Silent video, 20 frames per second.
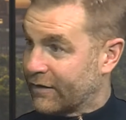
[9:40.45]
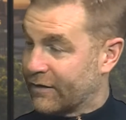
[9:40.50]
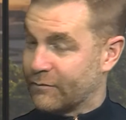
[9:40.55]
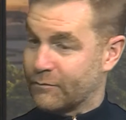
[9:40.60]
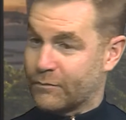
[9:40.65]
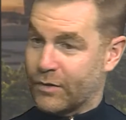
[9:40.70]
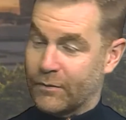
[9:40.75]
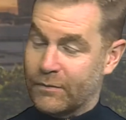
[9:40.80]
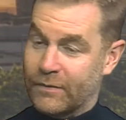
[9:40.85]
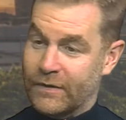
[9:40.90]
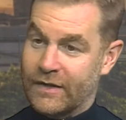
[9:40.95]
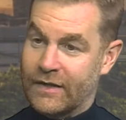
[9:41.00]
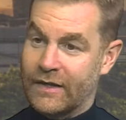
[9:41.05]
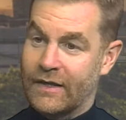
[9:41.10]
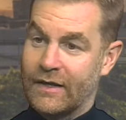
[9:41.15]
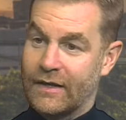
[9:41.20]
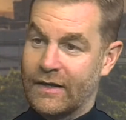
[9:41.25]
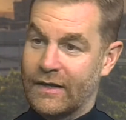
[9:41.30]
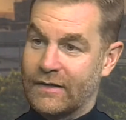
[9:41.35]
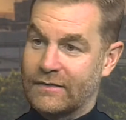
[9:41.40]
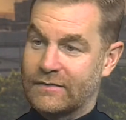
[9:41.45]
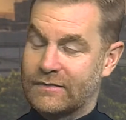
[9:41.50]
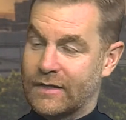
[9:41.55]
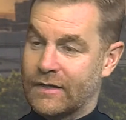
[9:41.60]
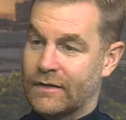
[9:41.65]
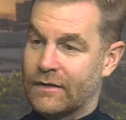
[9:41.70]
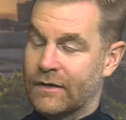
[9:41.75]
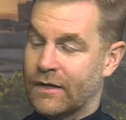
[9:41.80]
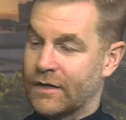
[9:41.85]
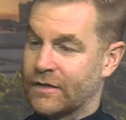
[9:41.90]
and probably
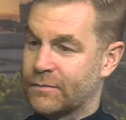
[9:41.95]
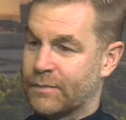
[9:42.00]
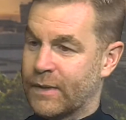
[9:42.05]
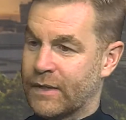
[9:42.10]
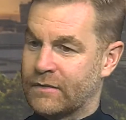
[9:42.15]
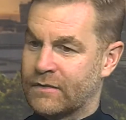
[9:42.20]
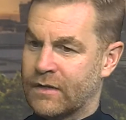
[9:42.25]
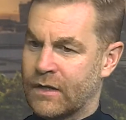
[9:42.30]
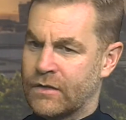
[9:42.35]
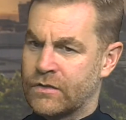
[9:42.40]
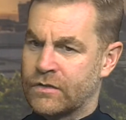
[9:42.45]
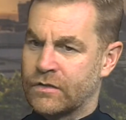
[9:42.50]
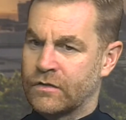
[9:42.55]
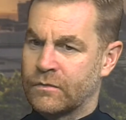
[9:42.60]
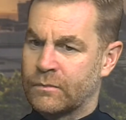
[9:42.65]
exceeded expectations.